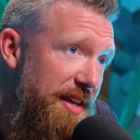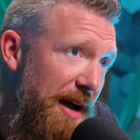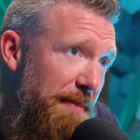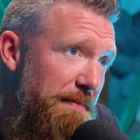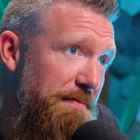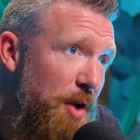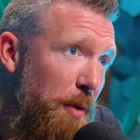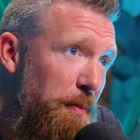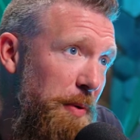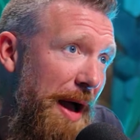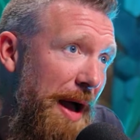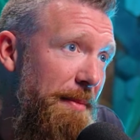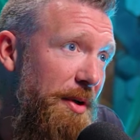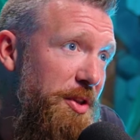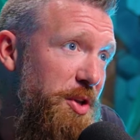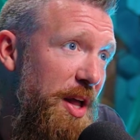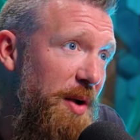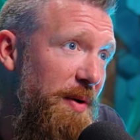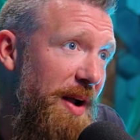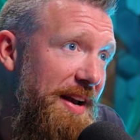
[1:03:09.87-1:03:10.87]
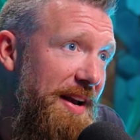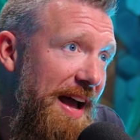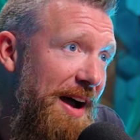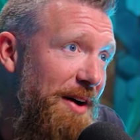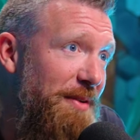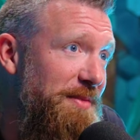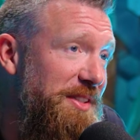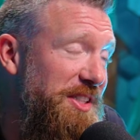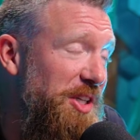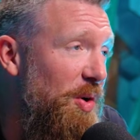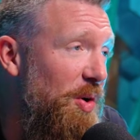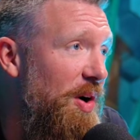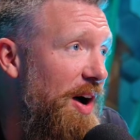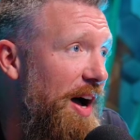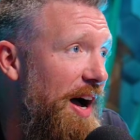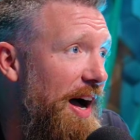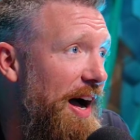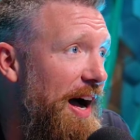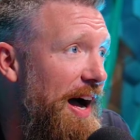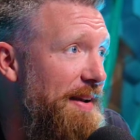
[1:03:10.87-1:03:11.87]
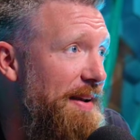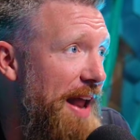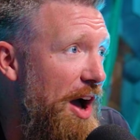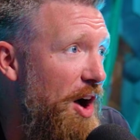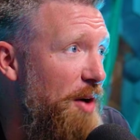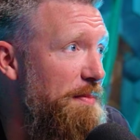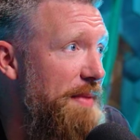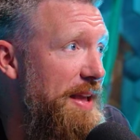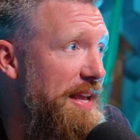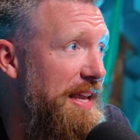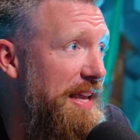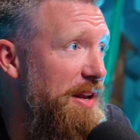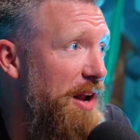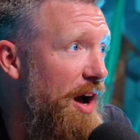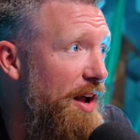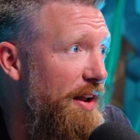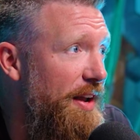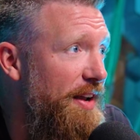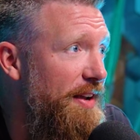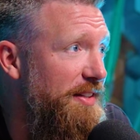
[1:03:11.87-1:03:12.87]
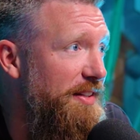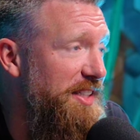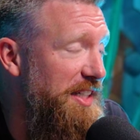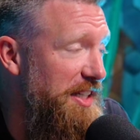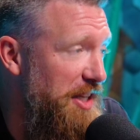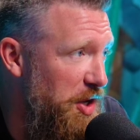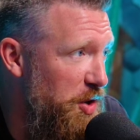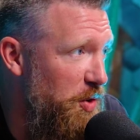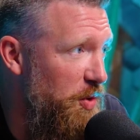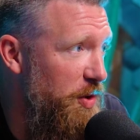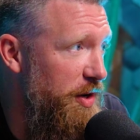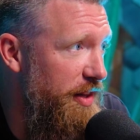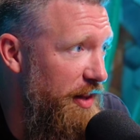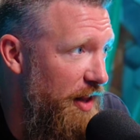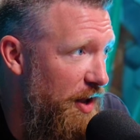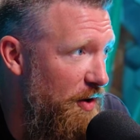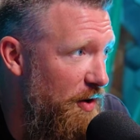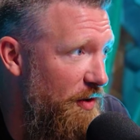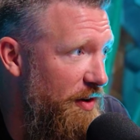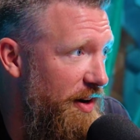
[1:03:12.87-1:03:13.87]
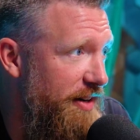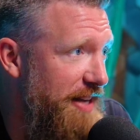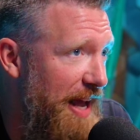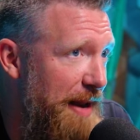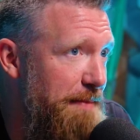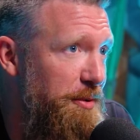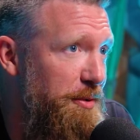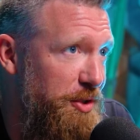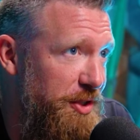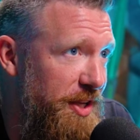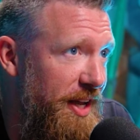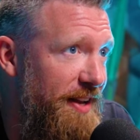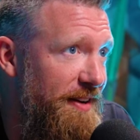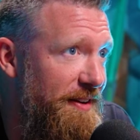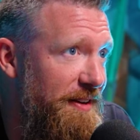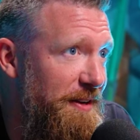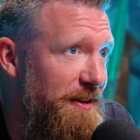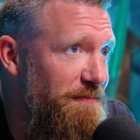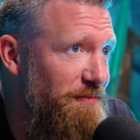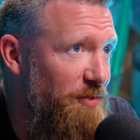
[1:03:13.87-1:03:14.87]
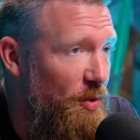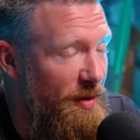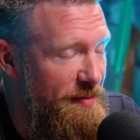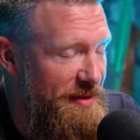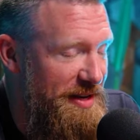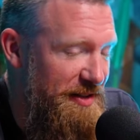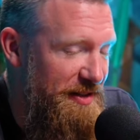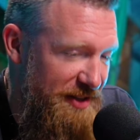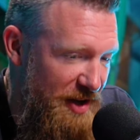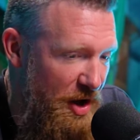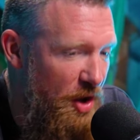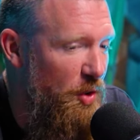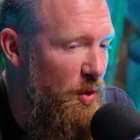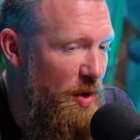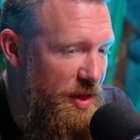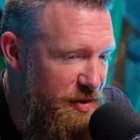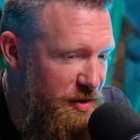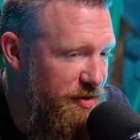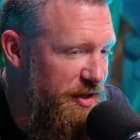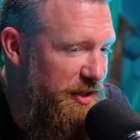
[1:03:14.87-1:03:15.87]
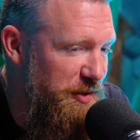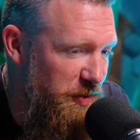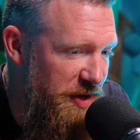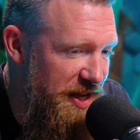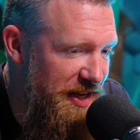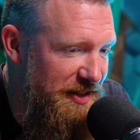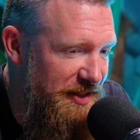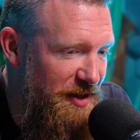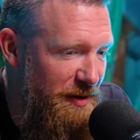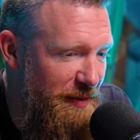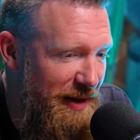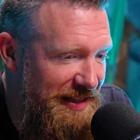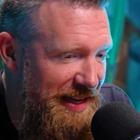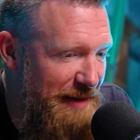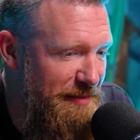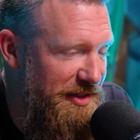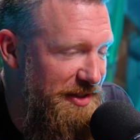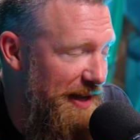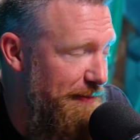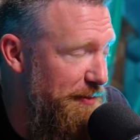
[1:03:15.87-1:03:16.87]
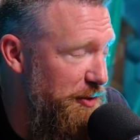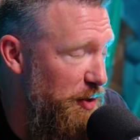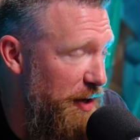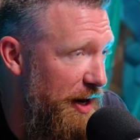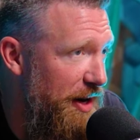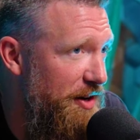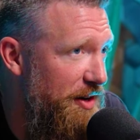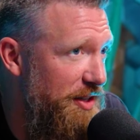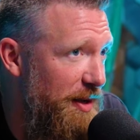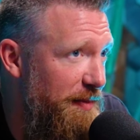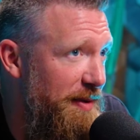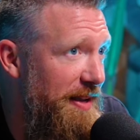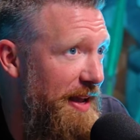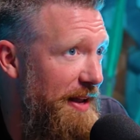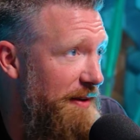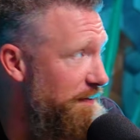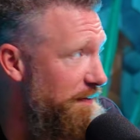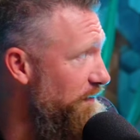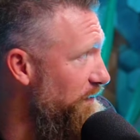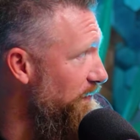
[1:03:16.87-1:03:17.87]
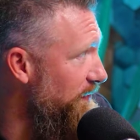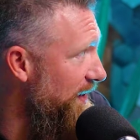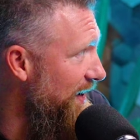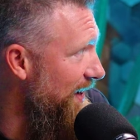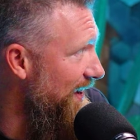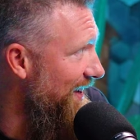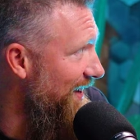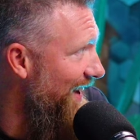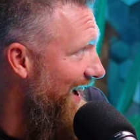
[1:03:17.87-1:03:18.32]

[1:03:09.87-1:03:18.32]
yep, no yeah. problem. I'll do that right now. So yeah. I now I'm making on a secured loan ten percent. Well, mm. I mean it's all going through this week. So by the time this episode airs, I'll, I'll be getting you ten and a